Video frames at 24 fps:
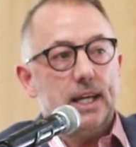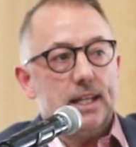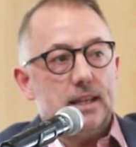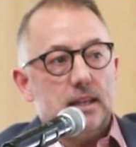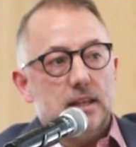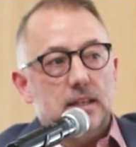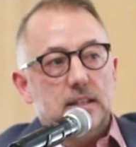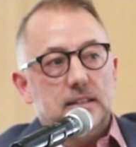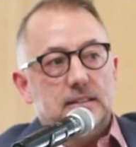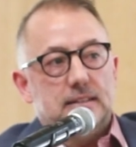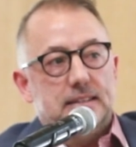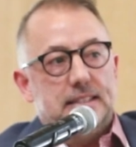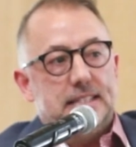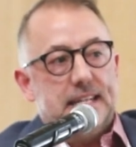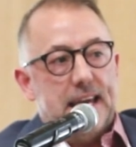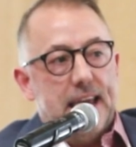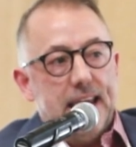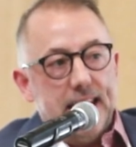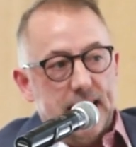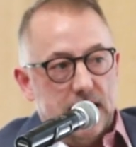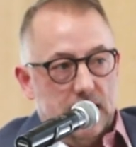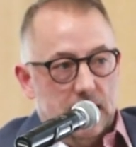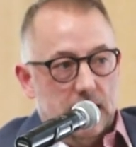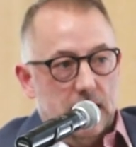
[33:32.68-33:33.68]
look at these
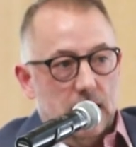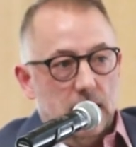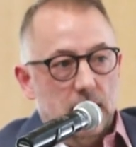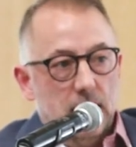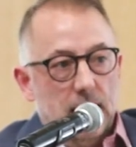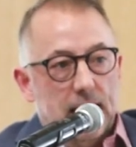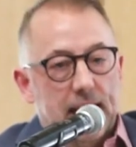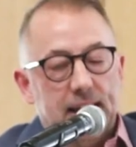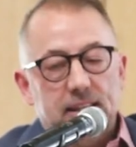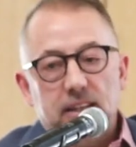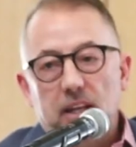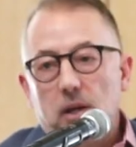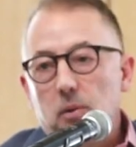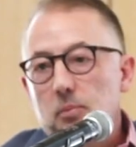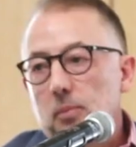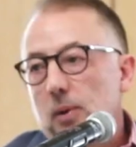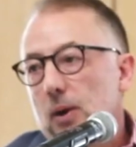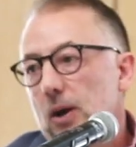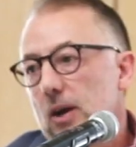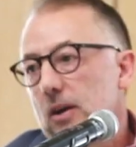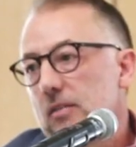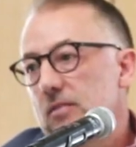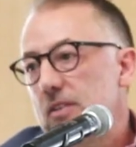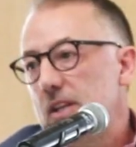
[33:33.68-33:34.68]
data, I
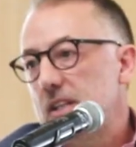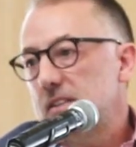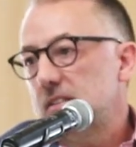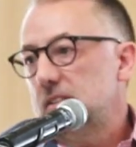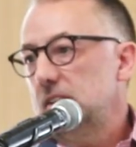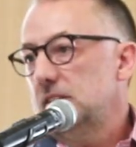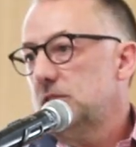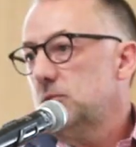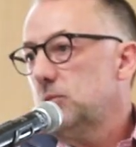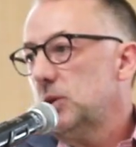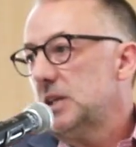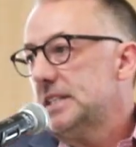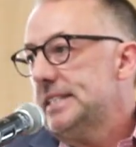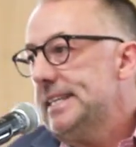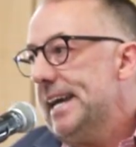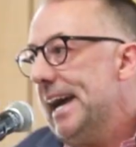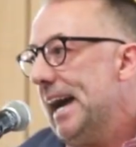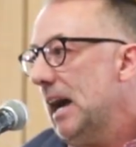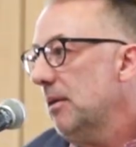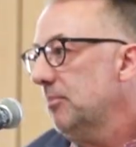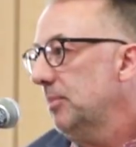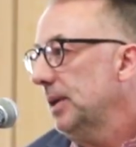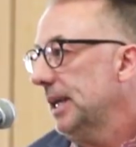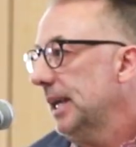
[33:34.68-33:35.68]
think part of this is we're
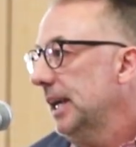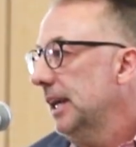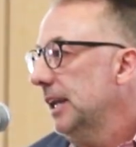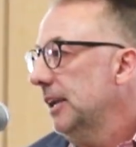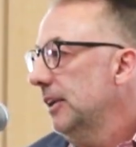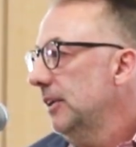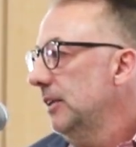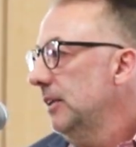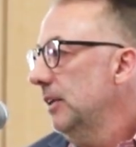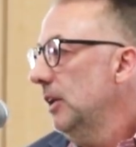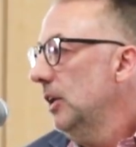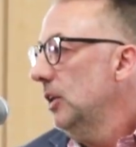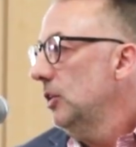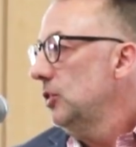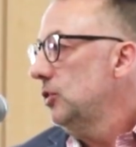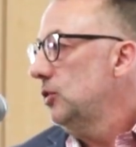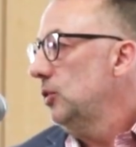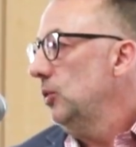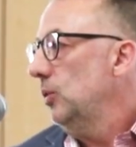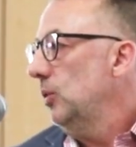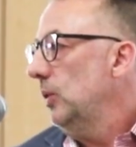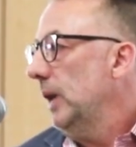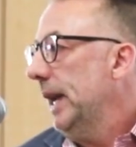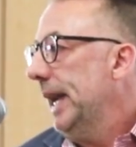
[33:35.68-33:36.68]
tapping
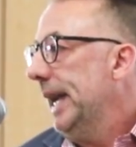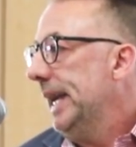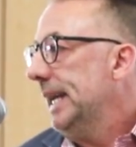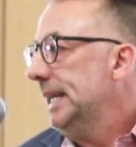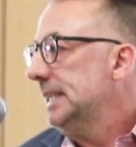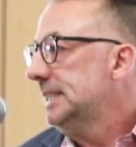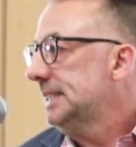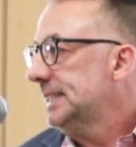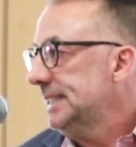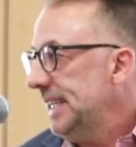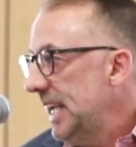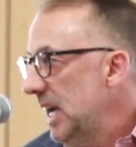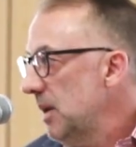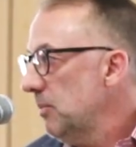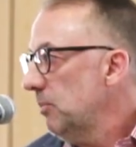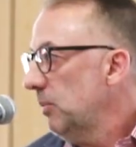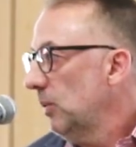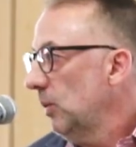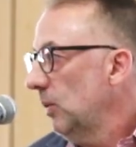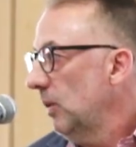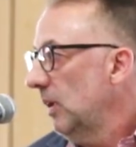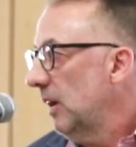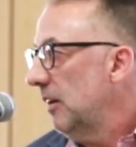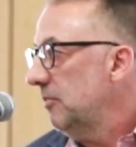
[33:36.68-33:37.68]
into a
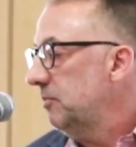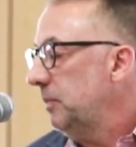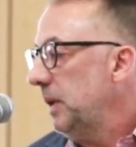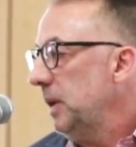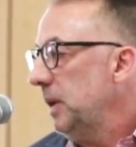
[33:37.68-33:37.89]
sample